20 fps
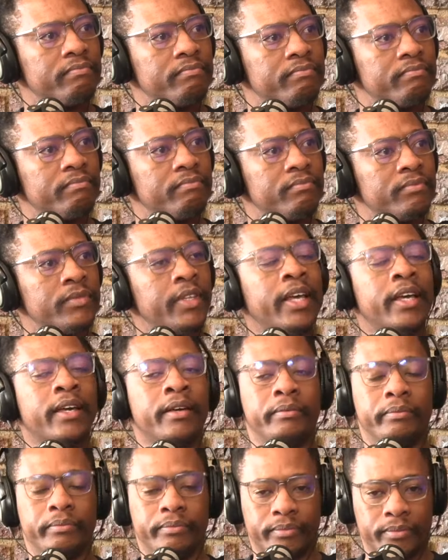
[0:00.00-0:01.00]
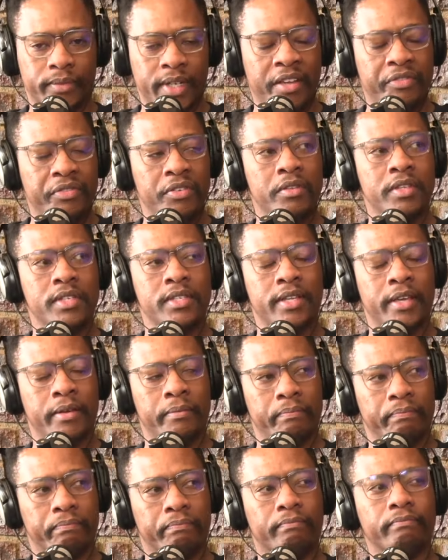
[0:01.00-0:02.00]
for me because I yeah. didn't know that that's
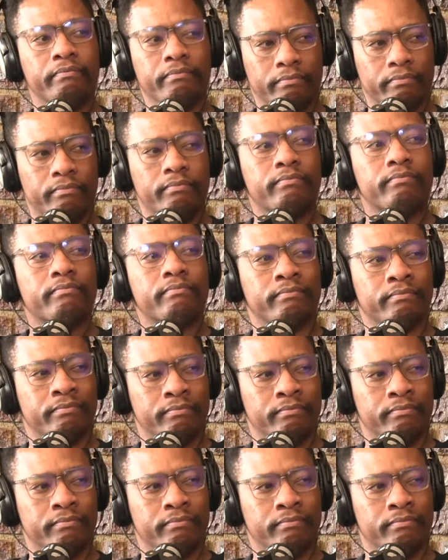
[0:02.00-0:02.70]
what I was doing.